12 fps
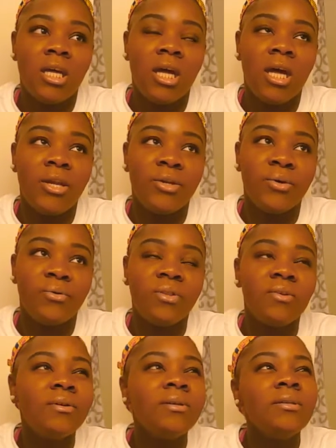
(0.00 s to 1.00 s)
I don't know,
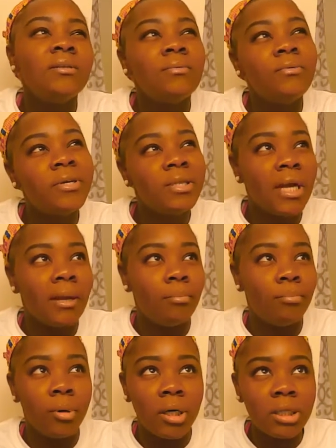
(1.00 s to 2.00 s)
they weren't like
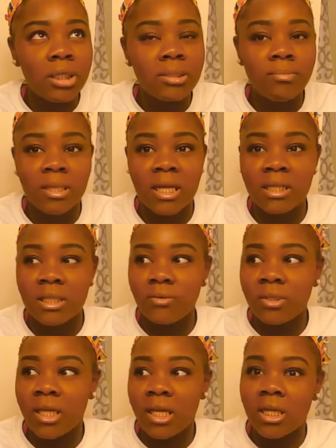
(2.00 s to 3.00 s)
bullies, but like they
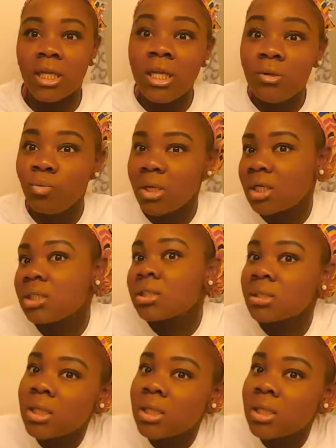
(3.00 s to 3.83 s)
were like, he was